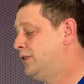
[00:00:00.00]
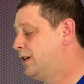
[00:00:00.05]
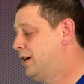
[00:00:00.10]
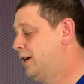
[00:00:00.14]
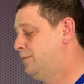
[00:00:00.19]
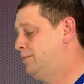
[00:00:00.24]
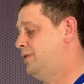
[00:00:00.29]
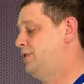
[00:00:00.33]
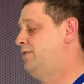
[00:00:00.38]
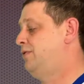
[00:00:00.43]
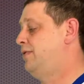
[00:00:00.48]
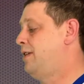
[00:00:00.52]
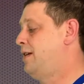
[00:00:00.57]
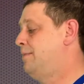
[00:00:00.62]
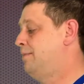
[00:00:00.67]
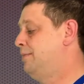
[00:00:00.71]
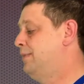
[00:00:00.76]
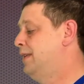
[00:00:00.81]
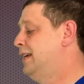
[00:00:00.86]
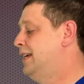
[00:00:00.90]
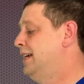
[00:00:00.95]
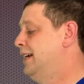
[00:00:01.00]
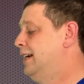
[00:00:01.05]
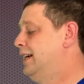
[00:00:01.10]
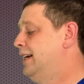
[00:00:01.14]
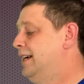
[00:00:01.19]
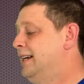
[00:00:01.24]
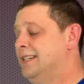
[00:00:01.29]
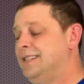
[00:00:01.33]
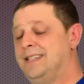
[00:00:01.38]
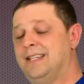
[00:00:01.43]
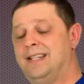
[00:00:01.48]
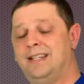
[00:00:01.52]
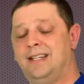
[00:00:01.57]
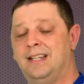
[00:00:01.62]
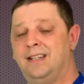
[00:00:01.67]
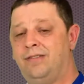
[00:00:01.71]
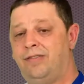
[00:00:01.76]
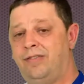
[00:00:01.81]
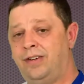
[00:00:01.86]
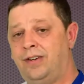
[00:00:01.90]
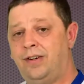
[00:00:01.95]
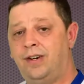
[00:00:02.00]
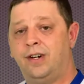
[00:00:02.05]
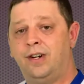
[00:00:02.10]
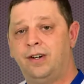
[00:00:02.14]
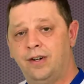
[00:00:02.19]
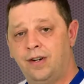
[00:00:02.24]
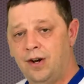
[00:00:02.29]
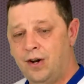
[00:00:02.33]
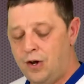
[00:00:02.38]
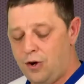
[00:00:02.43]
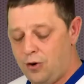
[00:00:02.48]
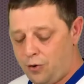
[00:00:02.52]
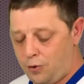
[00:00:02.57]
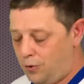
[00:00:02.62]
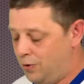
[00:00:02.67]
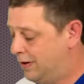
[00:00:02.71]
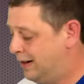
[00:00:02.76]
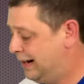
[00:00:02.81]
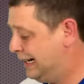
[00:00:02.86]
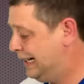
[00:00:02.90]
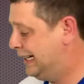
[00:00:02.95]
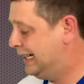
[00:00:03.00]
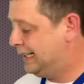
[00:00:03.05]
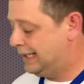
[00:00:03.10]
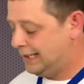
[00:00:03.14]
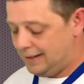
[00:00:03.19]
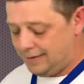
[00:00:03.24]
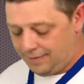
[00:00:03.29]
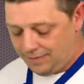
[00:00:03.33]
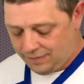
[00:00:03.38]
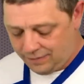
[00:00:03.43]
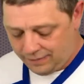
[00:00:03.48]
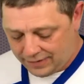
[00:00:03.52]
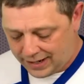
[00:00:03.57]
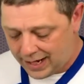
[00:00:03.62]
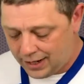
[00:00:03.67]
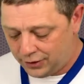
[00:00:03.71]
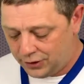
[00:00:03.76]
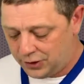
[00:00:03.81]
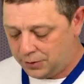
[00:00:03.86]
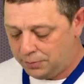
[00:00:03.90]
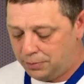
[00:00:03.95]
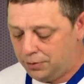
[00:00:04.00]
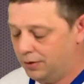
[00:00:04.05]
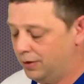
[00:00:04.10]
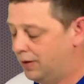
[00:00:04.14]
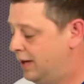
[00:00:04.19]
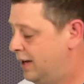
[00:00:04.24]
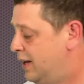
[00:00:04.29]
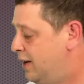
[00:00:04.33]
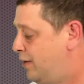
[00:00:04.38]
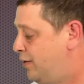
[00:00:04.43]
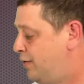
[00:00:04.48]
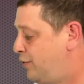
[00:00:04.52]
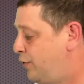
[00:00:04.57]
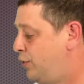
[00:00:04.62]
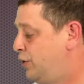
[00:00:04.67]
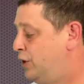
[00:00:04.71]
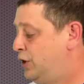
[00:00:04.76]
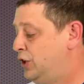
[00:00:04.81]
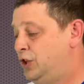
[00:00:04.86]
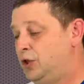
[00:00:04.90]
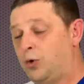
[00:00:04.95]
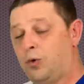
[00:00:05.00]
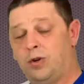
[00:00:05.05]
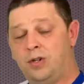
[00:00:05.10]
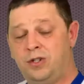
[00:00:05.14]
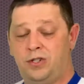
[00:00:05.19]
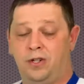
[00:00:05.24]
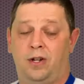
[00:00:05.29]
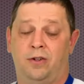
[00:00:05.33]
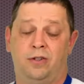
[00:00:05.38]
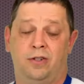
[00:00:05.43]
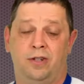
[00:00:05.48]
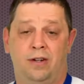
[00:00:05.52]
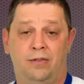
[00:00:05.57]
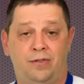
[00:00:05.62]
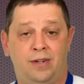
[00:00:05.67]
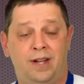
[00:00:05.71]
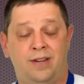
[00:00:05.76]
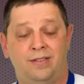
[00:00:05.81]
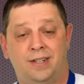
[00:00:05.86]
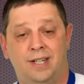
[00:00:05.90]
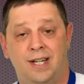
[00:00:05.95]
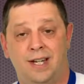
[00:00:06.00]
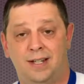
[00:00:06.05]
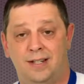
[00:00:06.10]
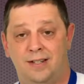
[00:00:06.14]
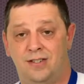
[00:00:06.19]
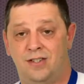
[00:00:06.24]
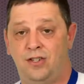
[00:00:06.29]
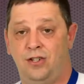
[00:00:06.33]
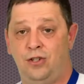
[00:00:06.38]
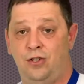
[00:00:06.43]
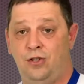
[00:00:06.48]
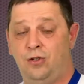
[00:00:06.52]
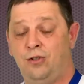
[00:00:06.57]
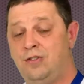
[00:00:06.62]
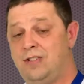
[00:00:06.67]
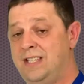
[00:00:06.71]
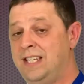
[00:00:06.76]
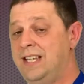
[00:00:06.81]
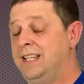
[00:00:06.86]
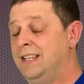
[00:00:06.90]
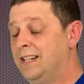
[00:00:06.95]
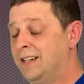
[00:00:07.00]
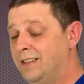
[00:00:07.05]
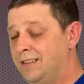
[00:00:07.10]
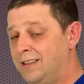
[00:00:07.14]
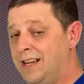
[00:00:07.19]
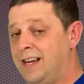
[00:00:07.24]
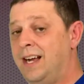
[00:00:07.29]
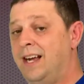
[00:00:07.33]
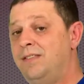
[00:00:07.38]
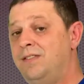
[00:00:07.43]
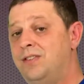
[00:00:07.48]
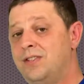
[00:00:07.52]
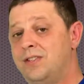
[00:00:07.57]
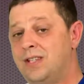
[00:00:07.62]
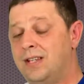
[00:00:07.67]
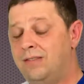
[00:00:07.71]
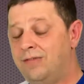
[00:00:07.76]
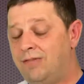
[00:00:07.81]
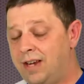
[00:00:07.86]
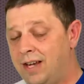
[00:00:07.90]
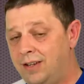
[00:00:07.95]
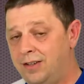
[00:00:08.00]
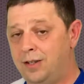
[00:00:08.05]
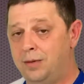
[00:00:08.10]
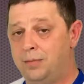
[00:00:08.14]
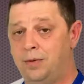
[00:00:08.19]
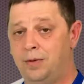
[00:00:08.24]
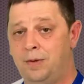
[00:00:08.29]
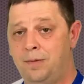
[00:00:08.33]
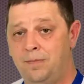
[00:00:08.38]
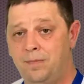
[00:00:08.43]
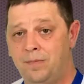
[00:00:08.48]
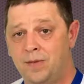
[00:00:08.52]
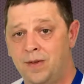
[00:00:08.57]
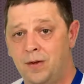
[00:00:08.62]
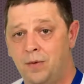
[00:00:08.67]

comes from? Is it inferior or invaluable? For your children, if you have kids, do you see their lives as invaluable?